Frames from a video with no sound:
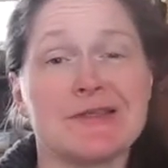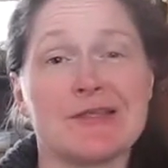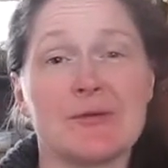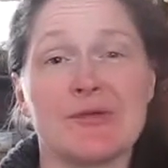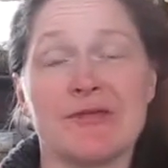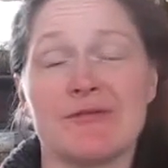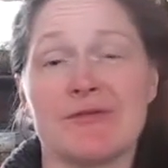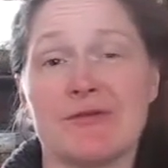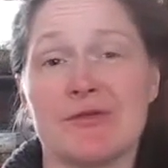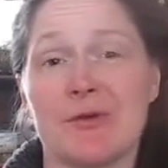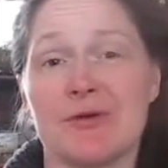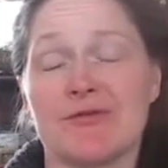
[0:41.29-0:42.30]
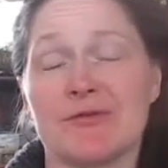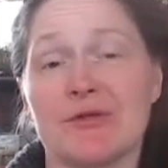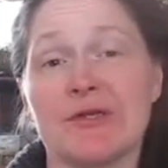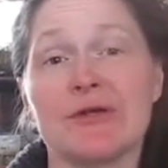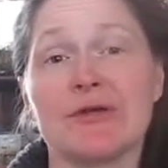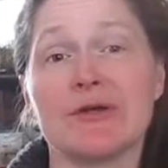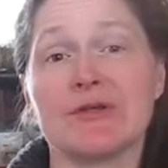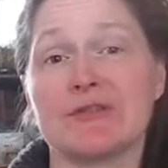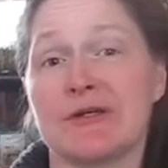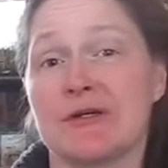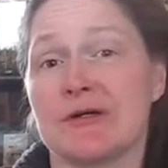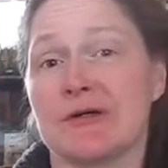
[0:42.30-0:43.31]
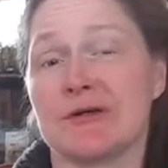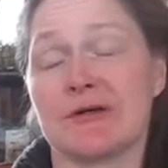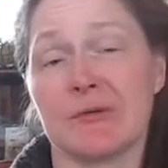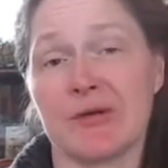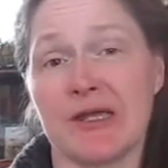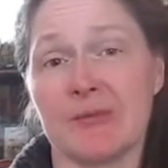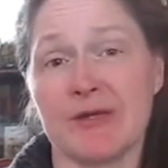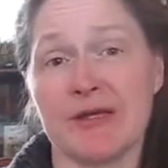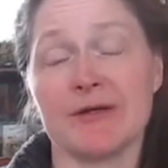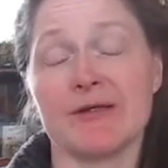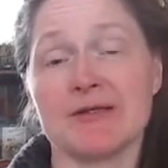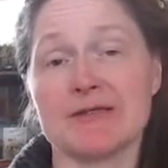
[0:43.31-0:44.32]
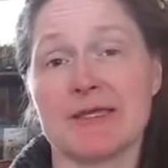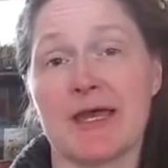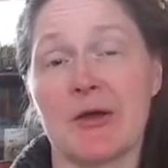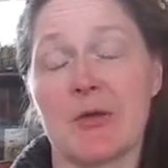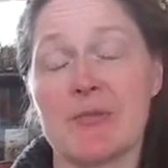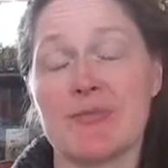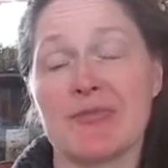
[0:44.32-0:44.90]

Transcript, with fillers: that we've known for years are grandparents now.